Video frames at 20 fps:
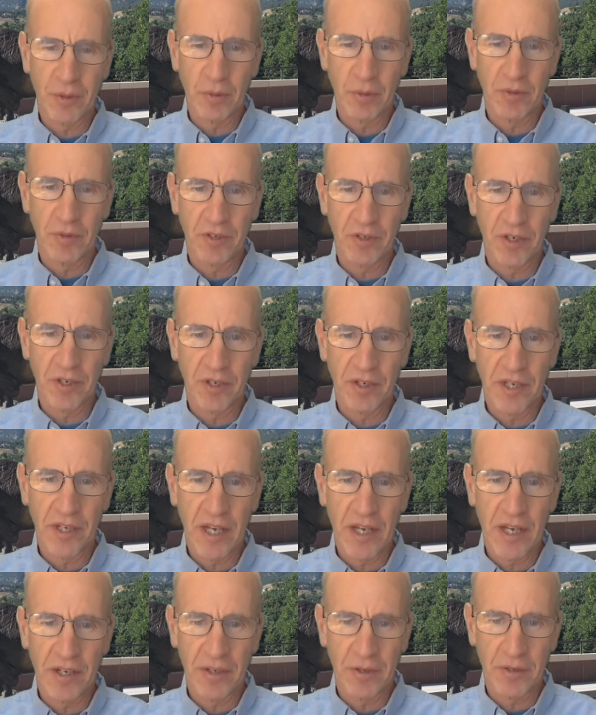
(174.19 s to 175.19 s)
it was at
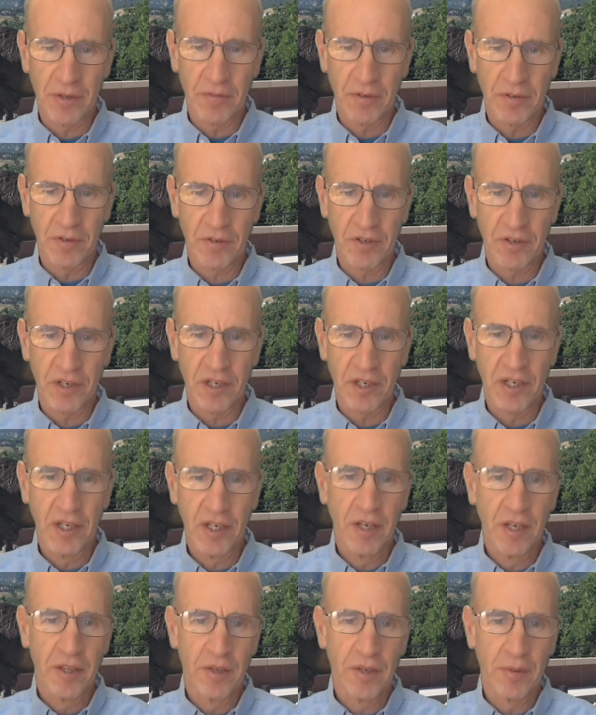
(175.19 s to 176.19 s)
Indiana University,
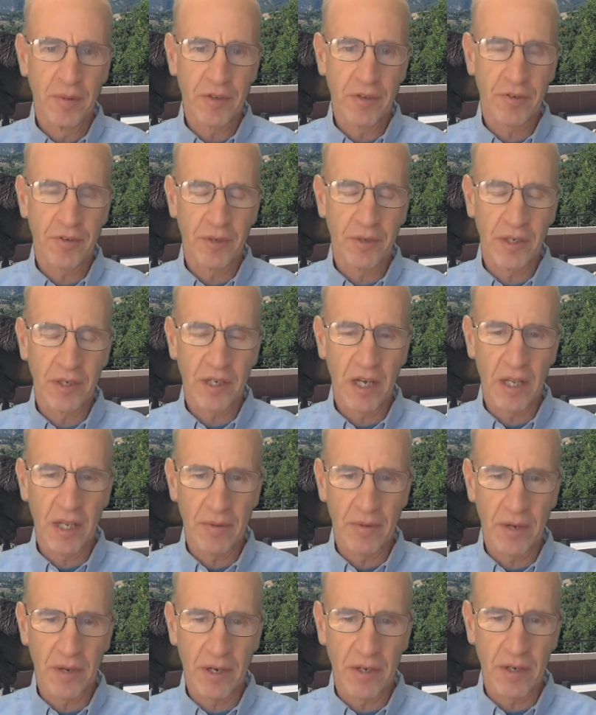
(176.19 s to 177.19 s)
the rest are at
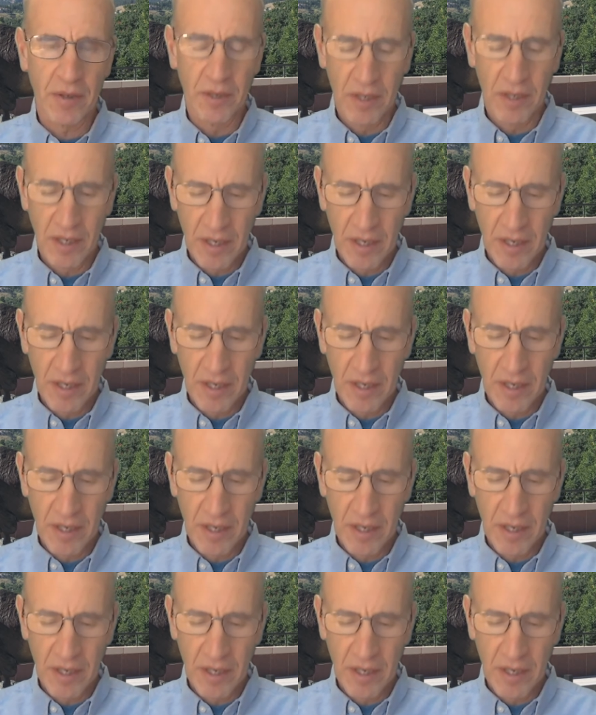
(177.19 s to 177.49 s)
Colorado.